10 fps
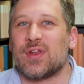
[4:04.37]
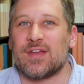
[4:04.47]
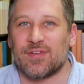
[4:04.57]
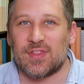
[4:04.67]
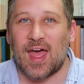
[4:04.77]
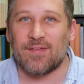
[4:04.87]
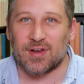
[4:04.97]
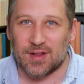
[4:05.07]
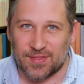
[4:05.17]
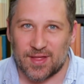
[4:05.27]
even having
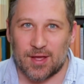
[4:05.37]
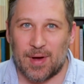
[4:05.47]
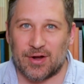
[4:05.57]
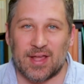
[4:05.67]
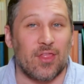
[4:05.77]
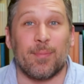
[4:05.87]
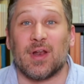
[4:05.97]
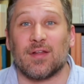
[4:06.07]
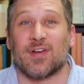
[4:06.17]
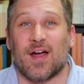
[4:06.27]
to think about it in the
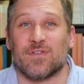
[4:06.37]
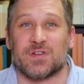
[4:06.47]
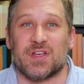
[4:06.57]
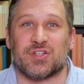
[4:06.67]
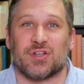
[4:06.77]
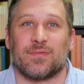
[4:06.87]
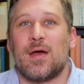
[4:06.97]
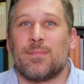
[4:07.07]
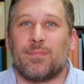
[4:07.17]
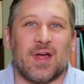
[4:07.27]
middle of a conversation.
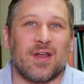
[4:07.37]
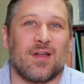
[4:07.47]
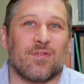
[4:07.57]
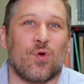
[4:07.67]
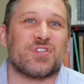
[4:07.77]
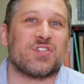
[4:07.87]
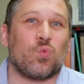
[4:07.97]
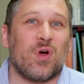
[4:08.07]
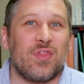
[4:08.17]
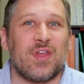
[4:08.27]
But of course, it's
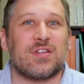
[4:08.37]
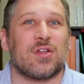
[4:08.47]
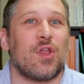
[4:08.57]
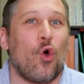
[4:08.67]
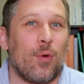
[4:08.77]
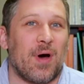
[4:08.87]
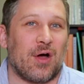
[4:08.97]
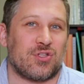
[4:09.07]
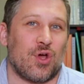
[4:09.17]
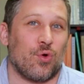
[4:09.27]
one thing to know
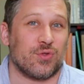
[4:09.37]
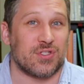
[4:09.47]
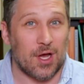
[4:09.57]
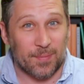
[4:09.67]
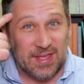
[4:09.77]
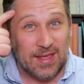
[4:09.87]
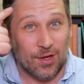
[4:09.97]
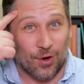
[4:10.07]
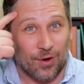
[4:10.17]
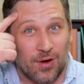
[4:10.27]
about tones up
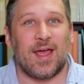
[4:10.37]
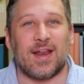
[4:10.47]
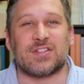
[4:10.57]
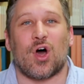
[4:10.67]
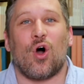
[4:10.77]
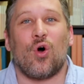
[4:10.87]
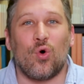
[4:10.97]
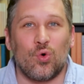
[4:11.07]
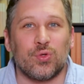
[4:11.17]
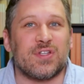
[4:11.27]
here, and it's a
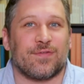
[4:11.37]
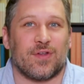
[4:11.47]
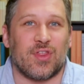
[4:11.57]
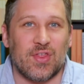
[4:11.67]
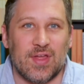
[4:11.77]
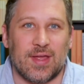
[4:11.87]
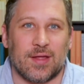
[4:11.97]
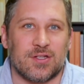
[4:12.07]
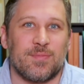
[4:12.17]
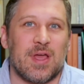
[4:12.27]
whole different
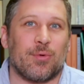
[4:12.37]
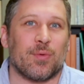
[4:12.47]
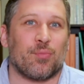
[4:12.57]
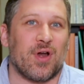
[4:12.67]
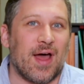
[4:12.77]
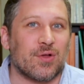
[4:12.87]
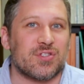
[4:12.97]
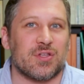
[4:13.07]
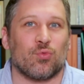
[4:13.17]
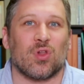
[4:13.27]
thing to be able to pronounce
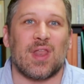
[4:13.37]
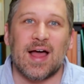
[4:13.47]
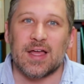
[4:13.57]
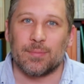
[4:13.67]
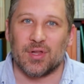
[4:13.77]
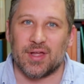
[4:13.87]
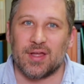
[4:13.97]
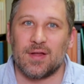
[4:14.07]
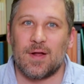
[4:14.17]
them reliably